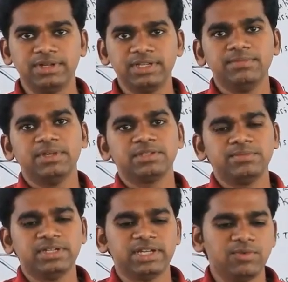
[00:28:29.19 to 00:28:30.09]
He must
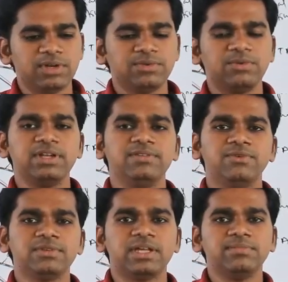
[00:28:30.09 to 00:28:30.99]
be traveled only
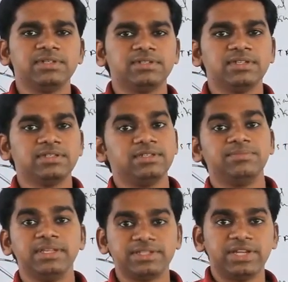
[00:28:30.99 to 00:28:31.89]
for some distance, he
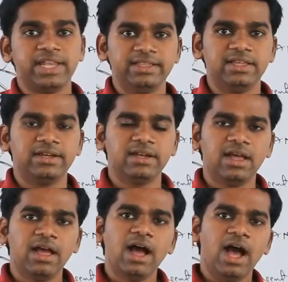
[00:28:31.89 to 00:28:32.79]
may say like that.
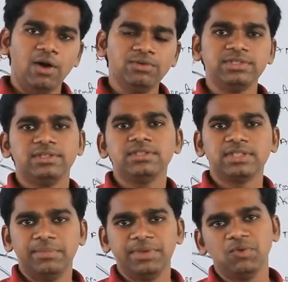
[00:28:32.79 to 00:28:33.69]
How this is
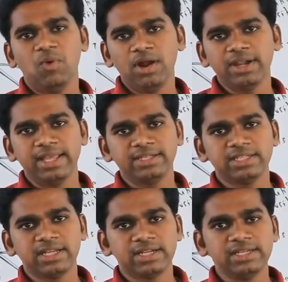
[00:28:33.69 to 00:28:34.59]
coming? What
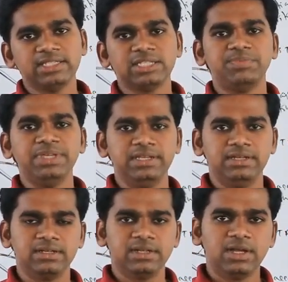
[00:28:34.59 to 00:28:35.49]
exactly
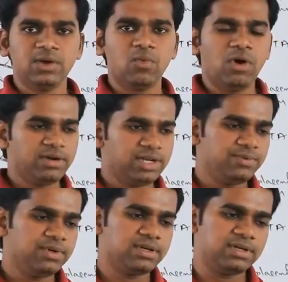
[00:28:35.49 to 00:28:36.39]
speed? What
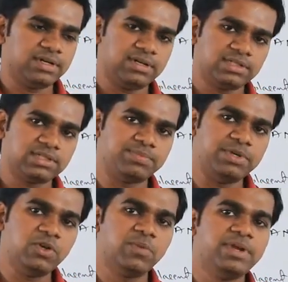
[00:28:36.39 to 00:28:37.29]
your
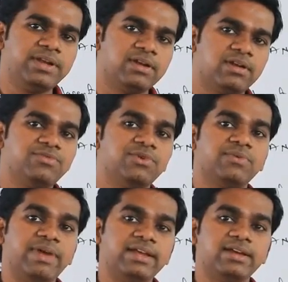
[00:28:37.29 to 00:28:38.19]
speedometer of your
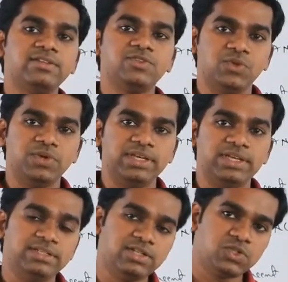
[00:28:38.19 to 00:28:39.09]
vehicle is showing?
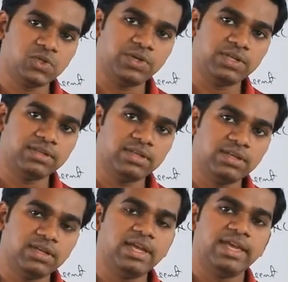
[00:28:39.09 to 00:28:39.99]
Is it showing
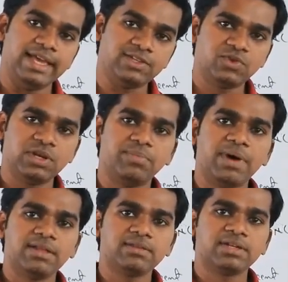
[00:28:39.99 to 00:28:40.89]
the actual
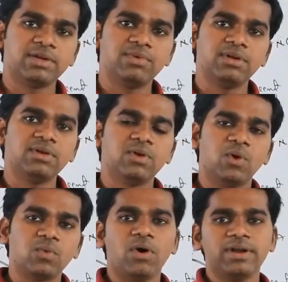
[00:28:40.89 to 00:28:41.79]
path travel
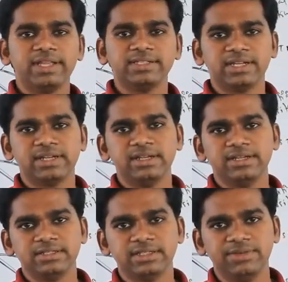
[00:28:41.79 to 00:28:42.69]
or what exactly it
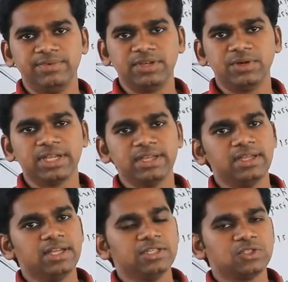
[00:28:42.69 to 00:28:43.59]
is giving? Okay.
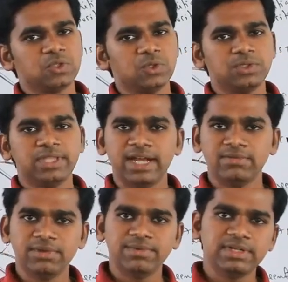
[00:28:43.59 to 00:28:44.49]
So
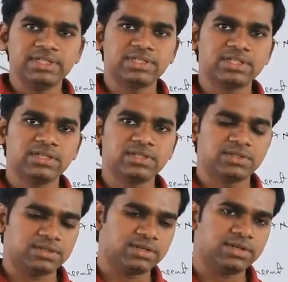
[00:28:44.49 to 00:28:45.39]
that we will
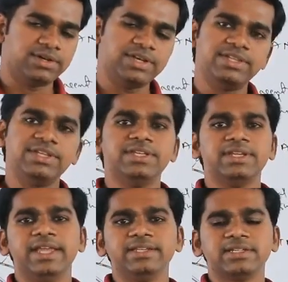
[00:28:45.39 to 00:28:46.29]
discuss in the
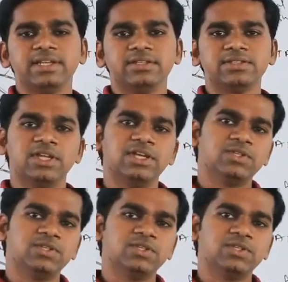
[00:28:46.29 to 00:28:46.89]
next class.